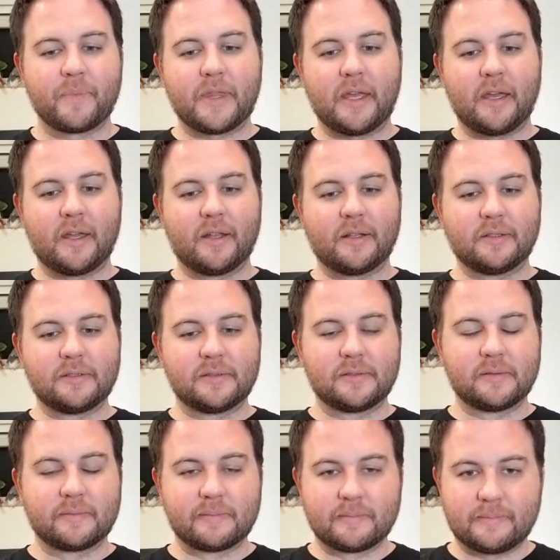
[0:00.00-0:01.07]

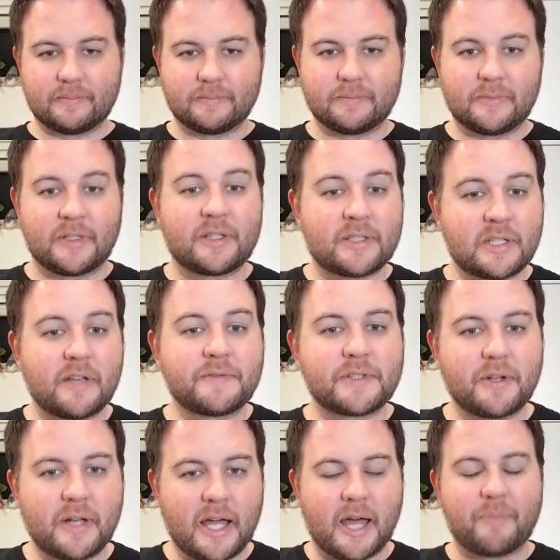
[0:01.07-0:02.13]
And stuff's
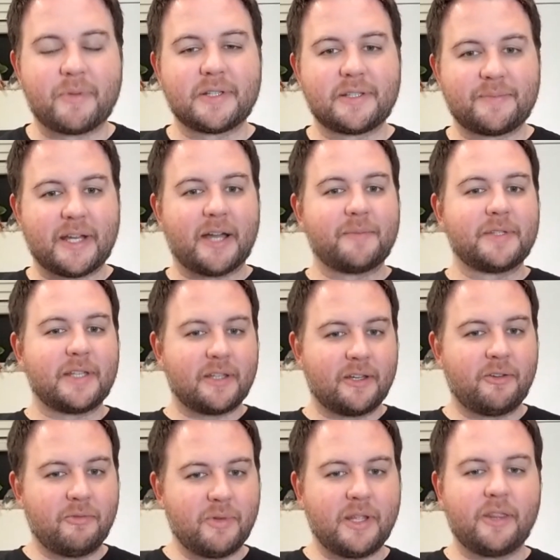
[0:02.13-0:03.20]
going to happen sometimes, and
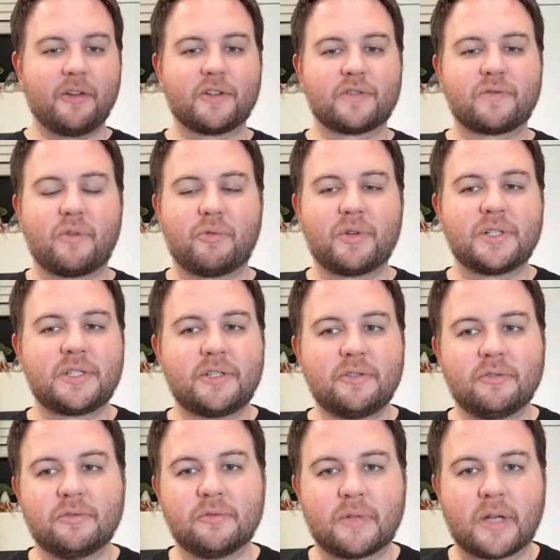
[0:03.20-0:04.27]
you need those forwards
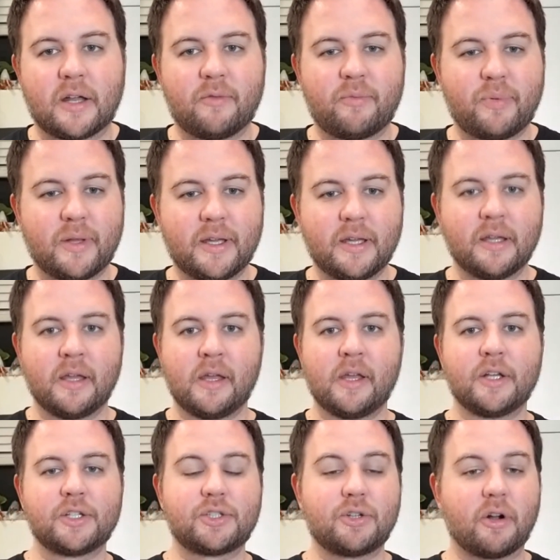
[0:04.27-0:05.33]
to kind of play
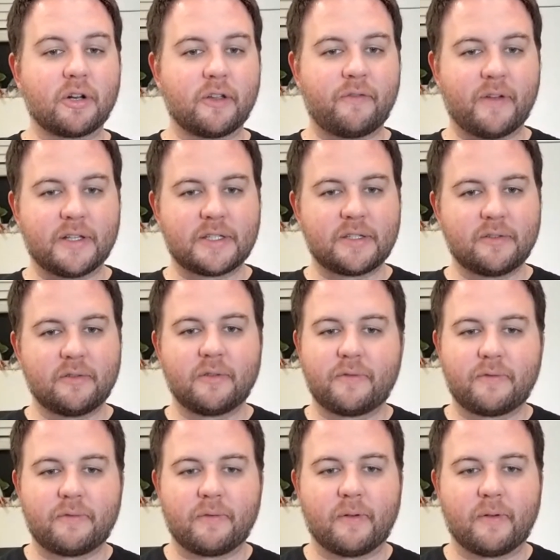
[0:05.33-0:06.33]
strong defensive,